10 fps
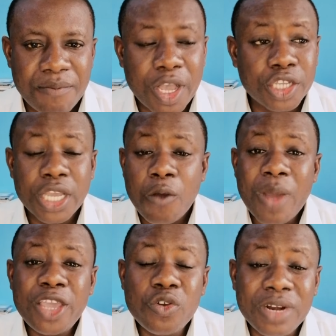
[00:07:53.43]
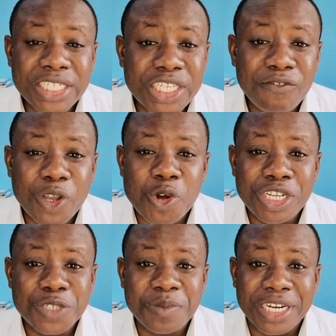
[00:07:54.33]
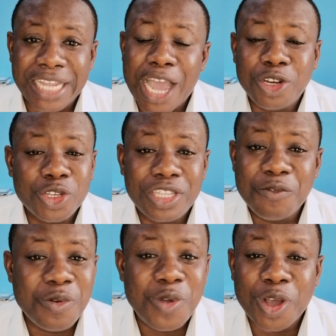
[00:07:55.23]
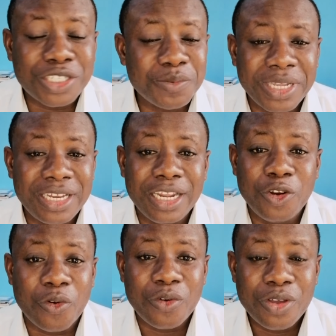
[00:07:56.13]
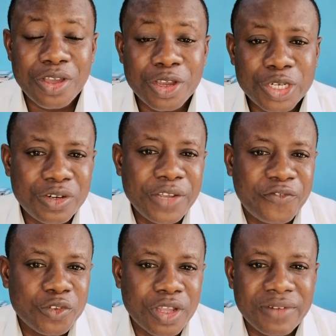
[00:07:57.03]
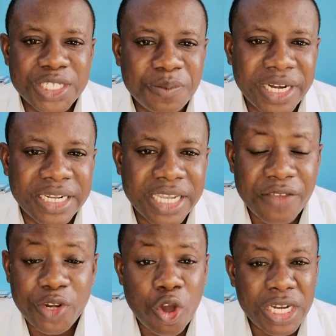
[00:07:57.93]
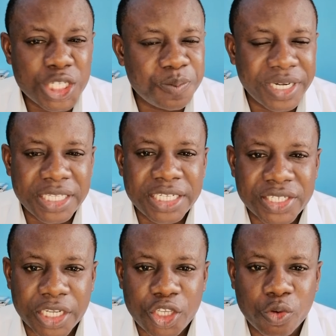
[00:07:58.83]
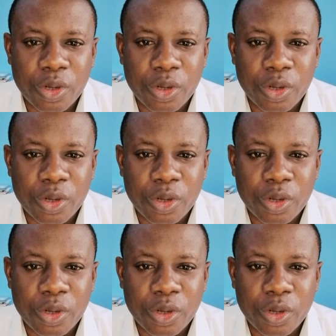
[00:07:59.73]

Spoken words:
Because when you receive the Holy Spirit, how do you think we will ultimately know? Through the fruit of the Spirit. If the Holy Spirit is in